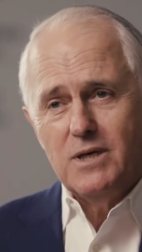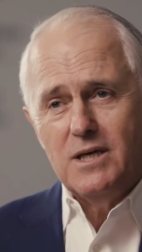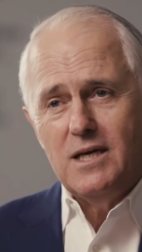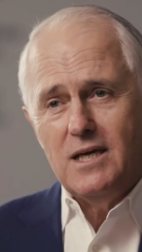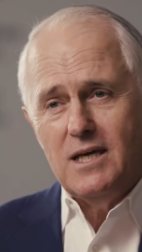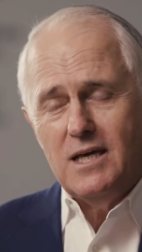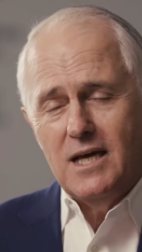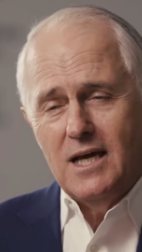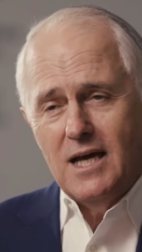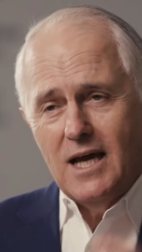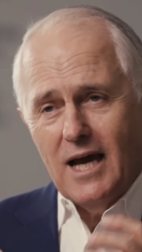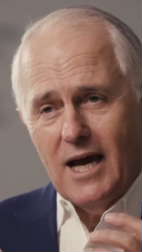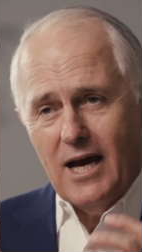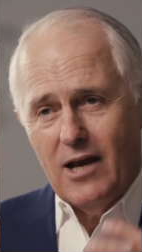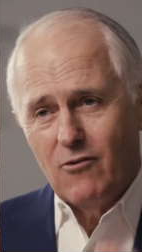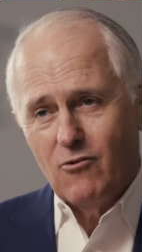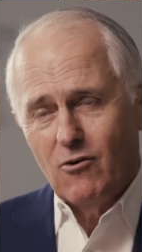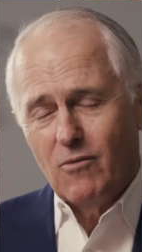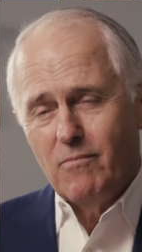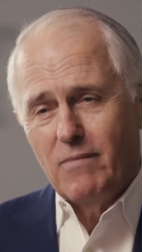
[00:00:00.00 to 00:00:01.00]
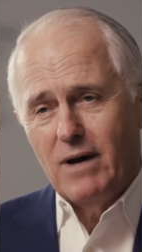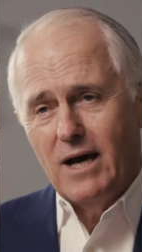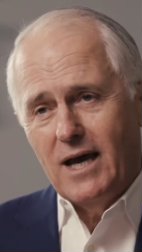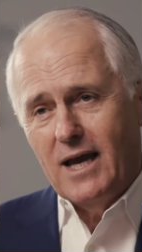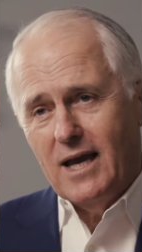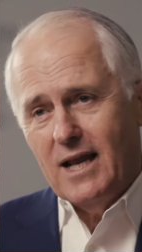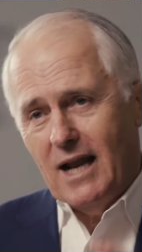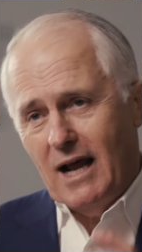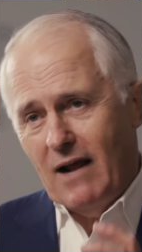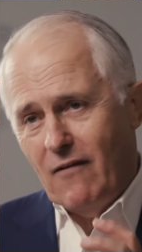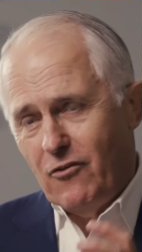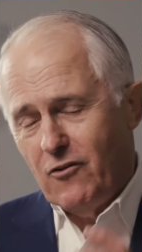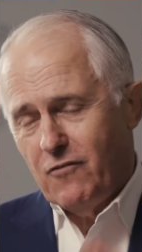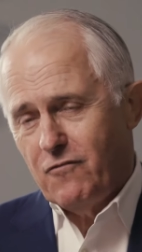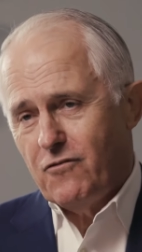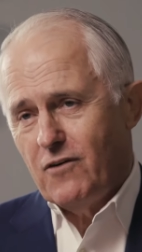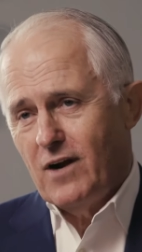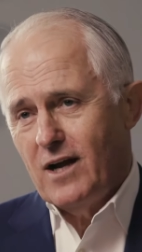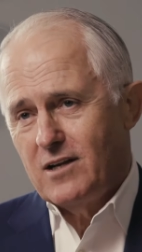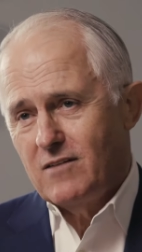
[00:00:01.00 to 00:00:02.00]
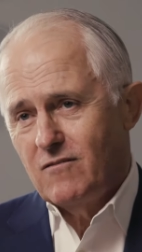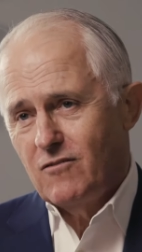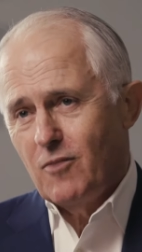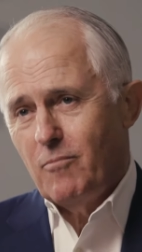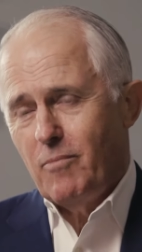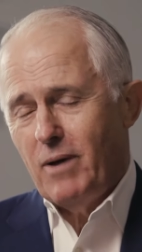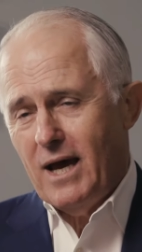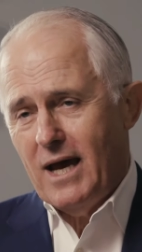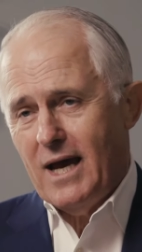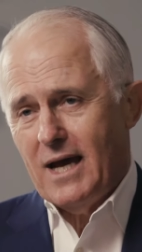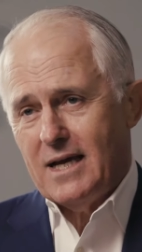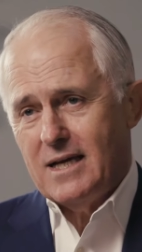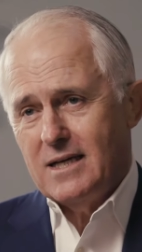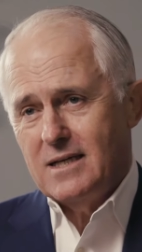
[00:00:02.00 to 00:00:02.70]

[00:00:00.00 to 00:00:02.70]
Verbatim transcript: be and remain at the front of the pack,